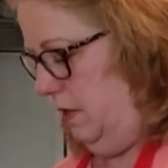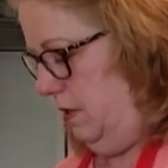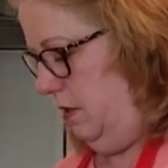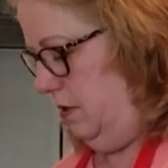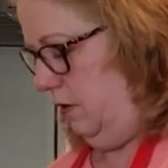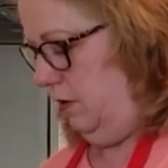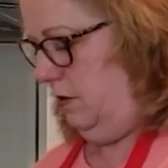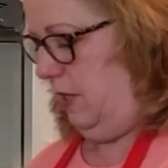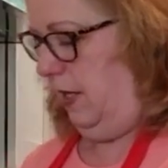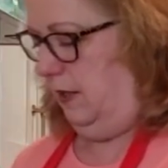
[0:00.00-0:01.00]
So there's
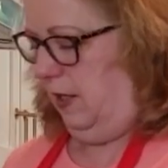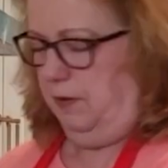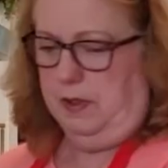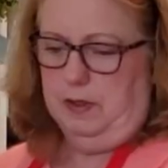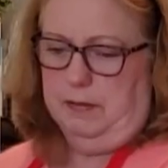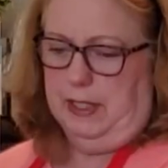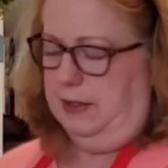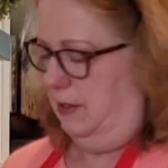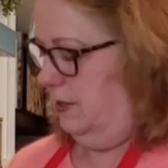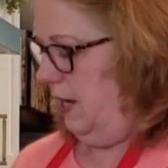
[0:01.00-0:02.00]
that. Now we're going to make
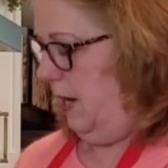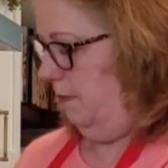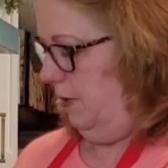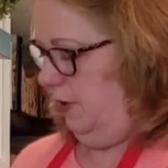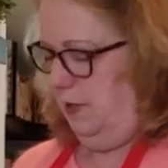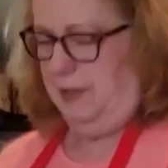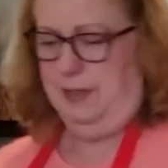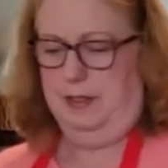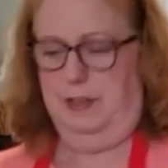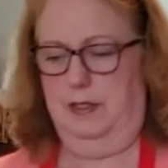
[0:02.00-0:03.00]
the topping,
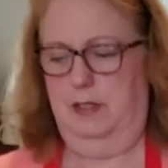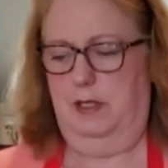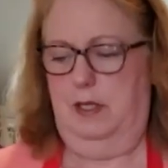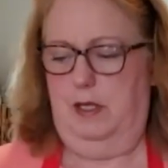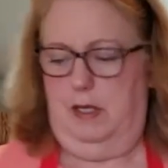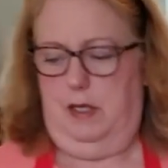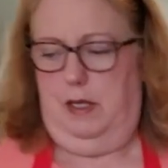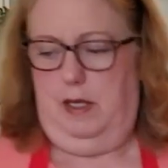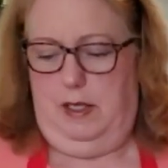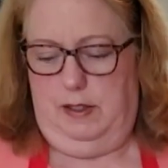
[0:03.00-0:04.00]

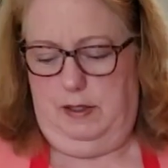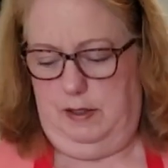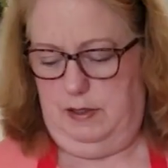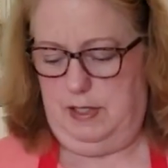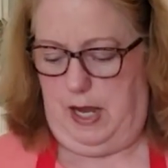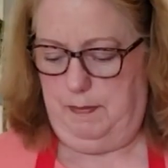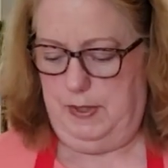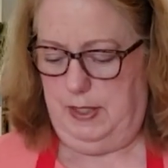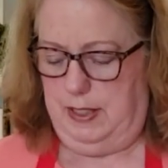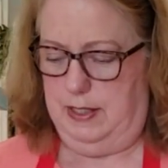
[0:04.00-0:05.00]
and the
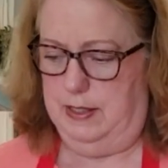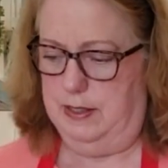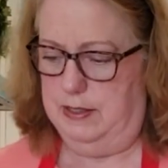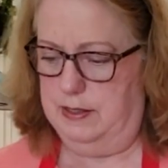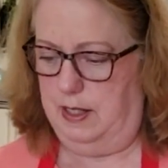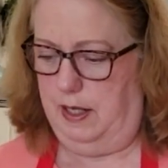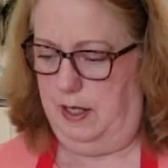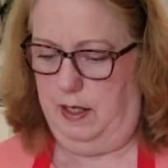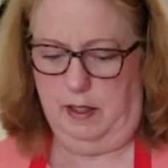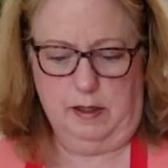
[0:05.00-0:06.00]
topping is
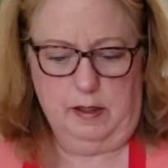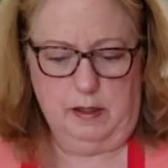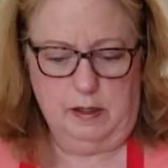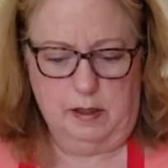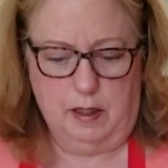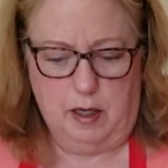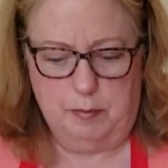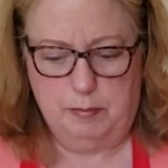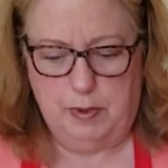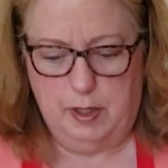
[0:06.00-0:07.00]
1.5 cups